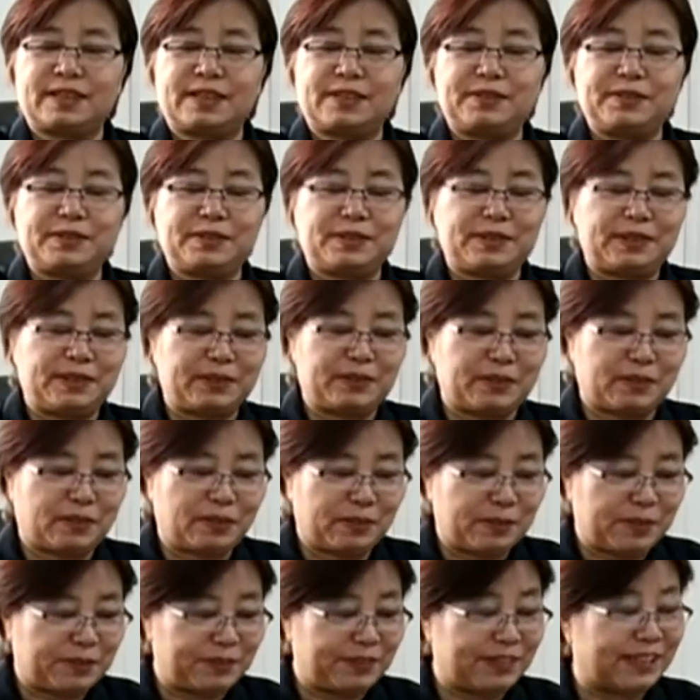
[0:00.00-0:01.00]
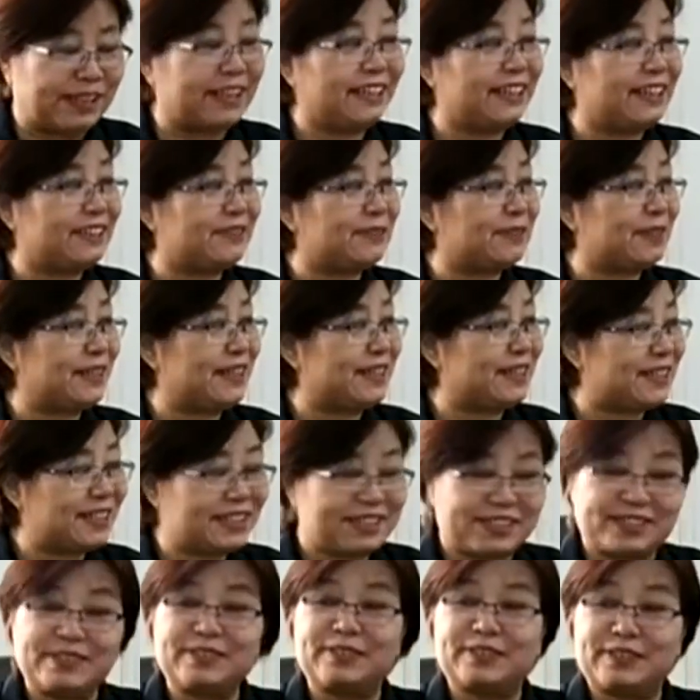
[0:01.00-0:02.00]
Ito to le government of Nagaland ba
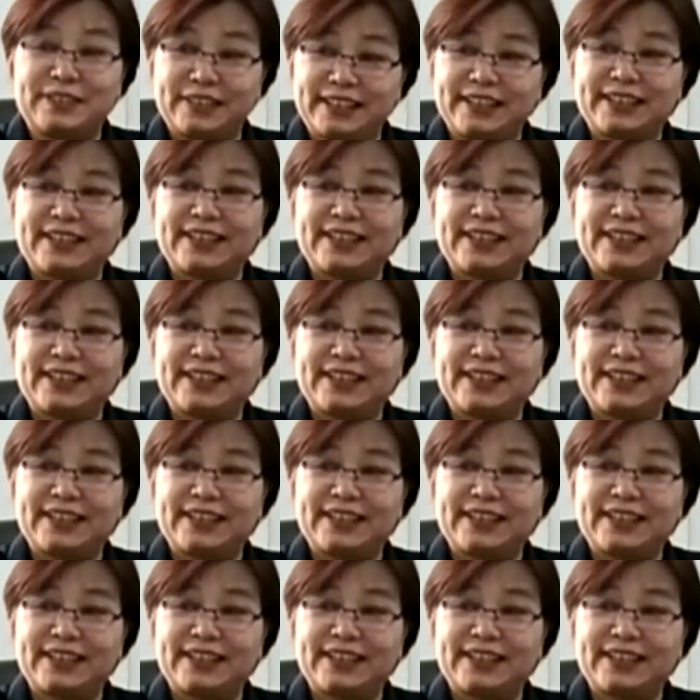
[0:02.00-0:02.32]
decision loy?